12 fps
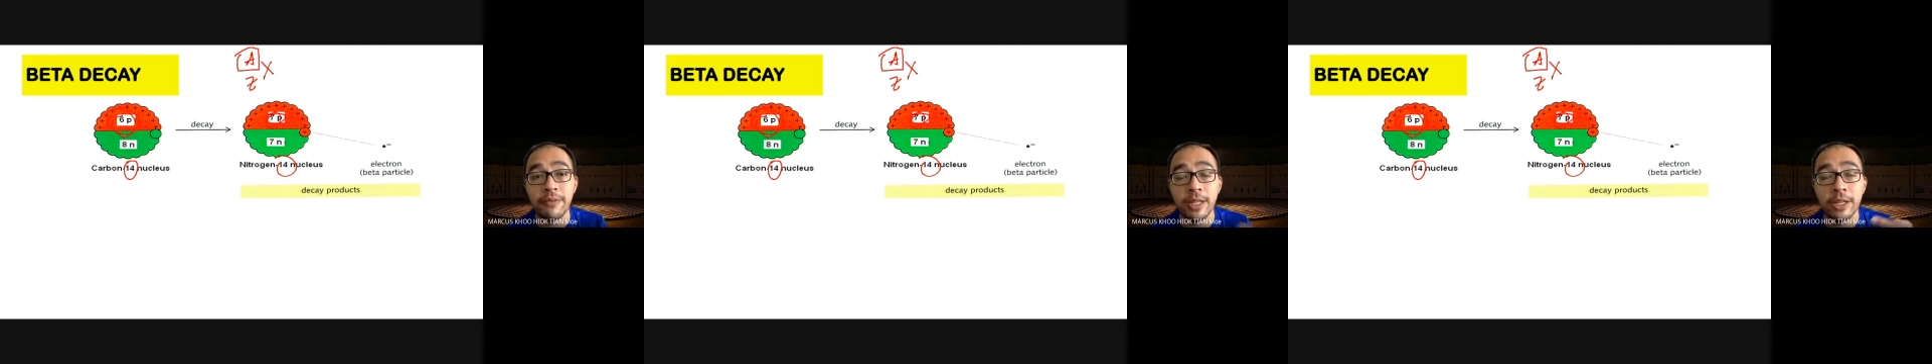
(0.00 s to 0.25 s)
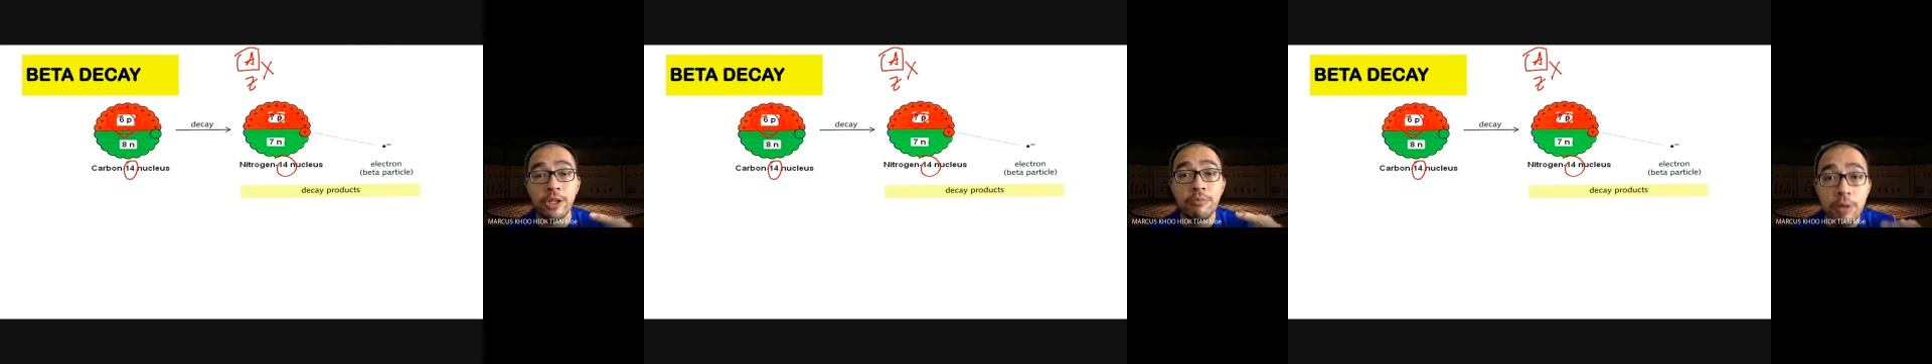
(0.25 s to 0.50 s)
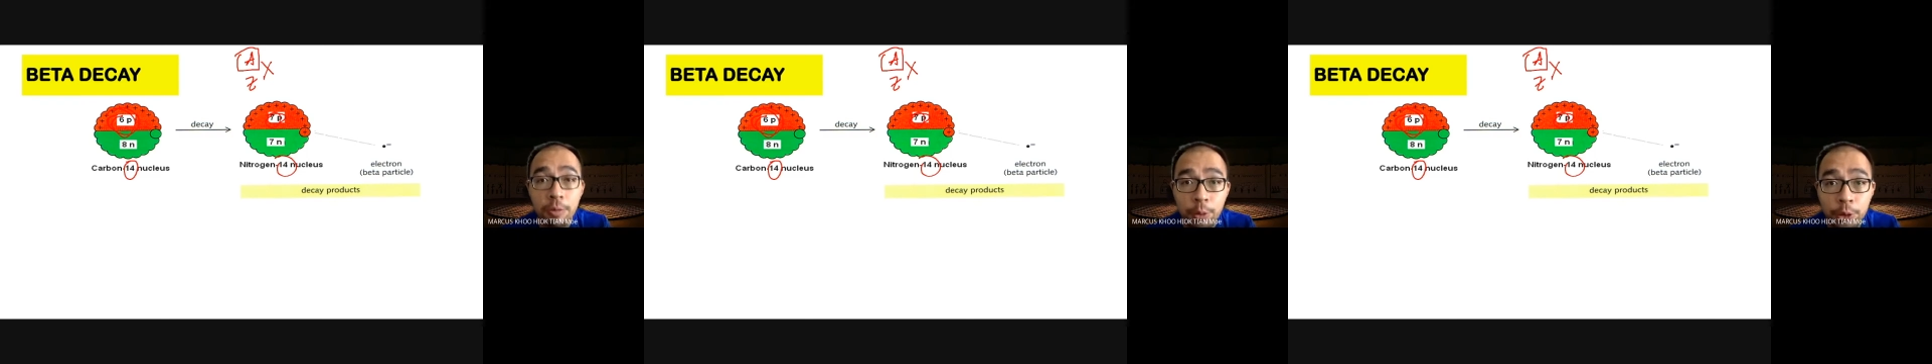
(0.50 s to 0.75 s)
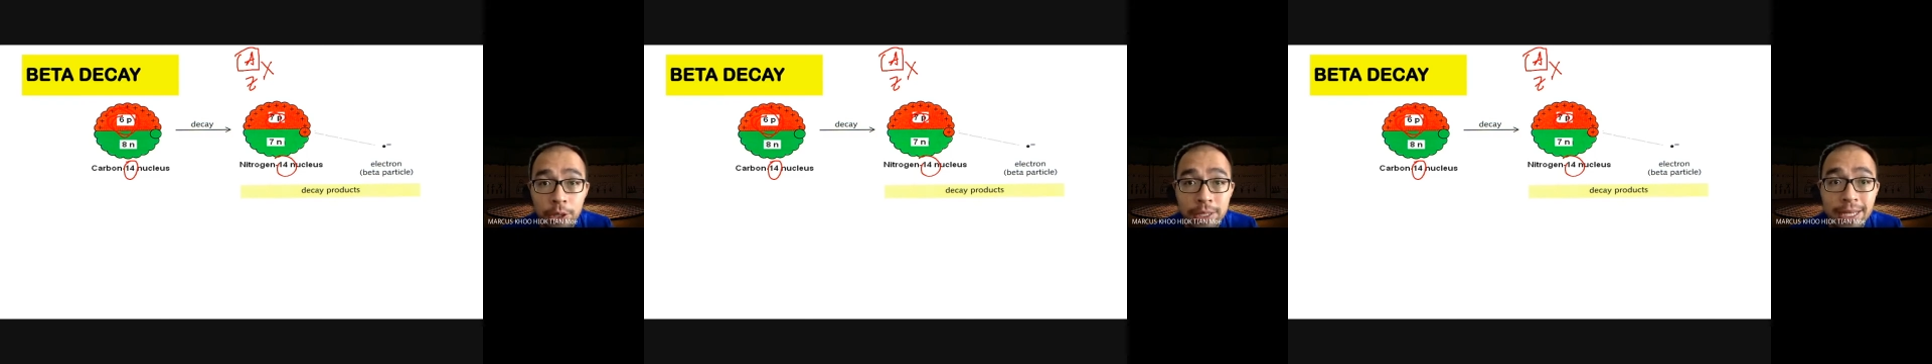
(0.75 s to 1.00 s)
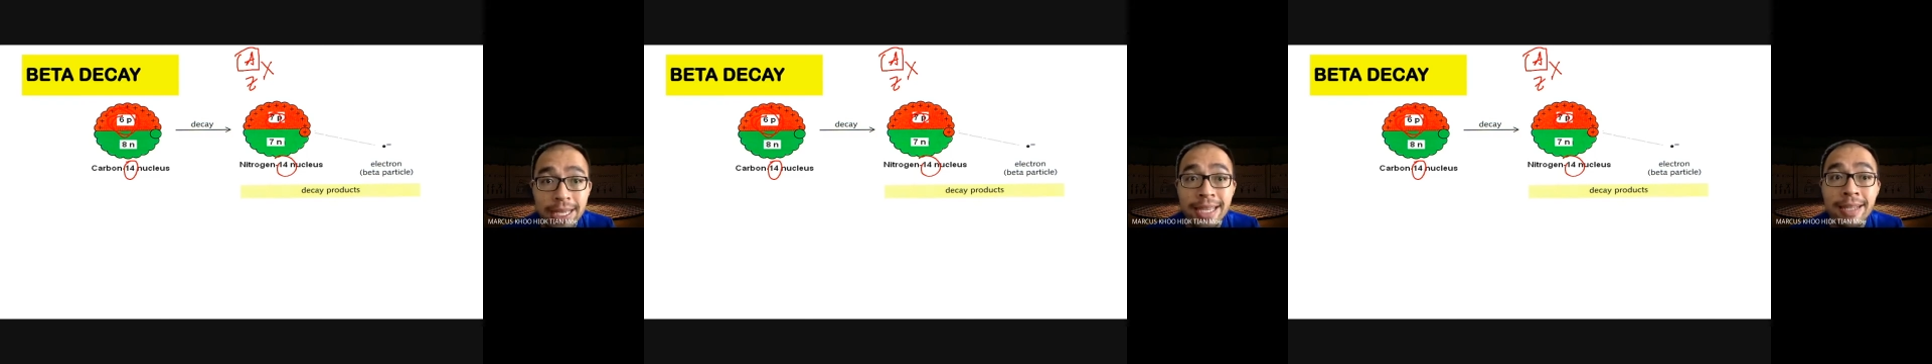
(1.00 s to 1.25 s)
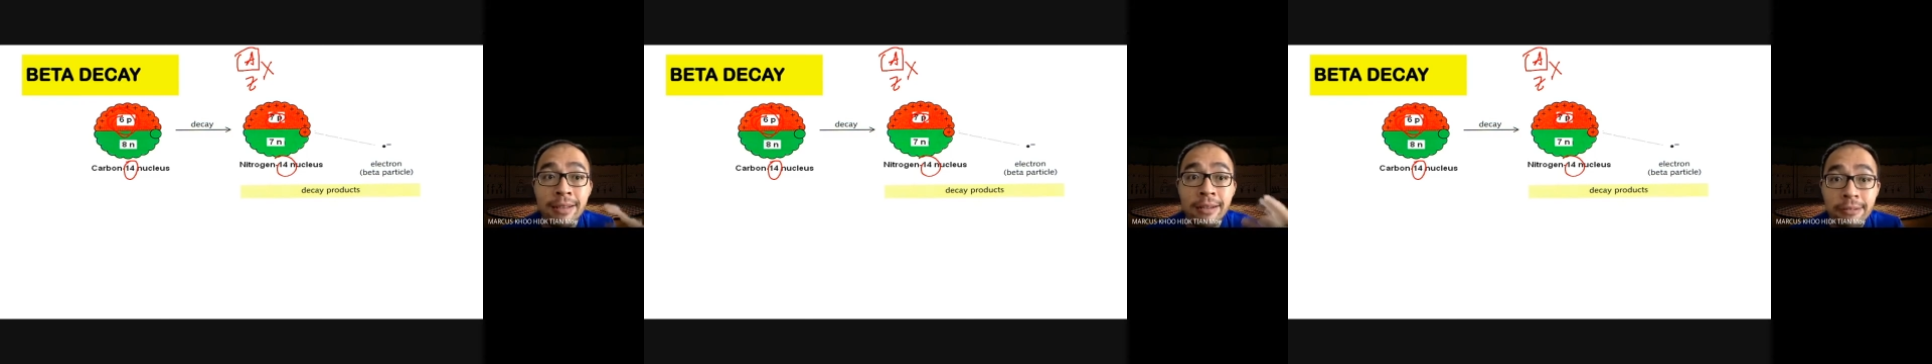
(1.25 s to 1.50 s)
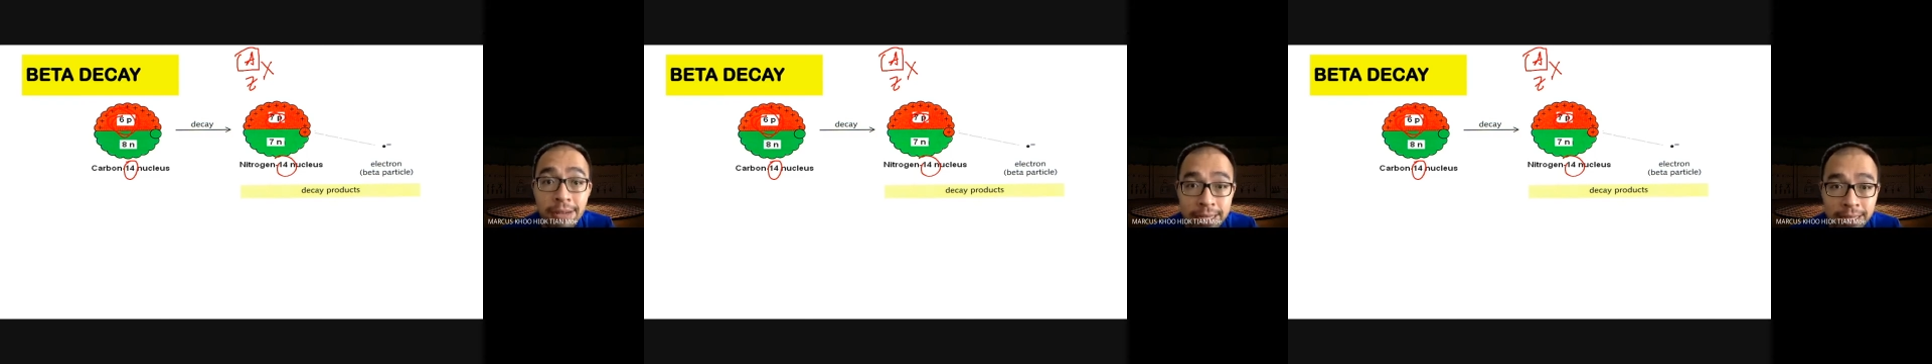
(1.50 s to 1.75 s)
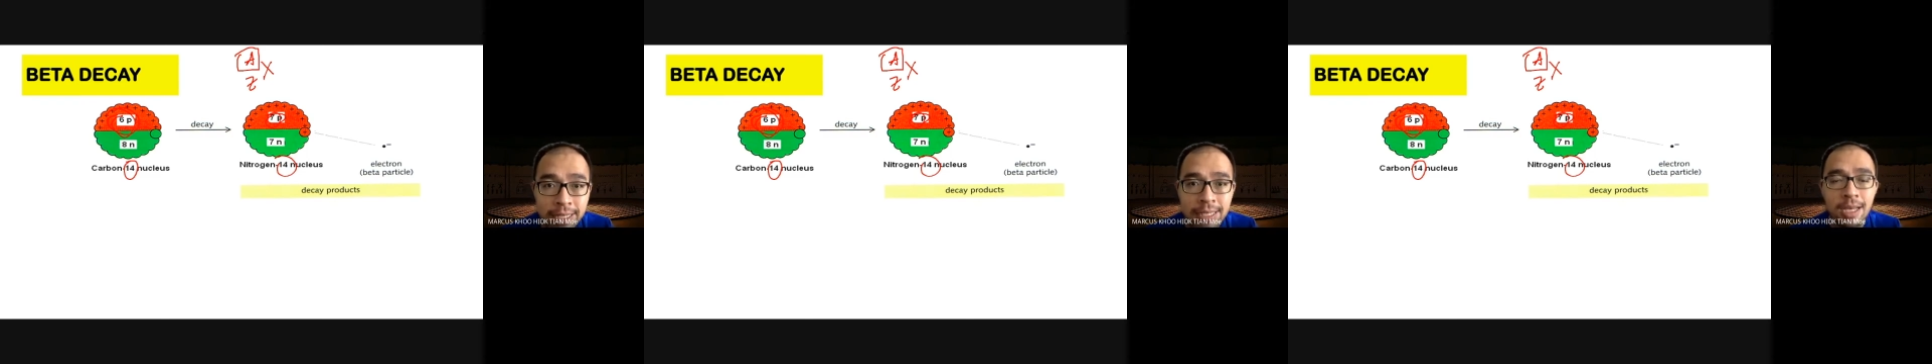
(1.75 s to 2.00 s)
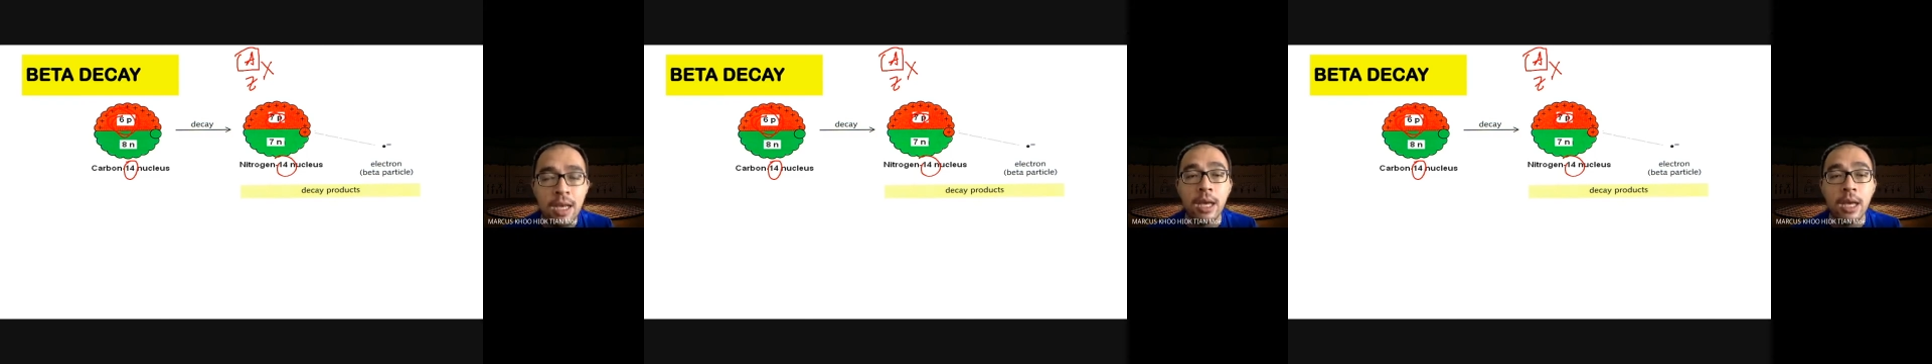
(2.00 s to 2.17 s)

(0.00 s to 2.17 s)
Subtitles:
The number of protons increase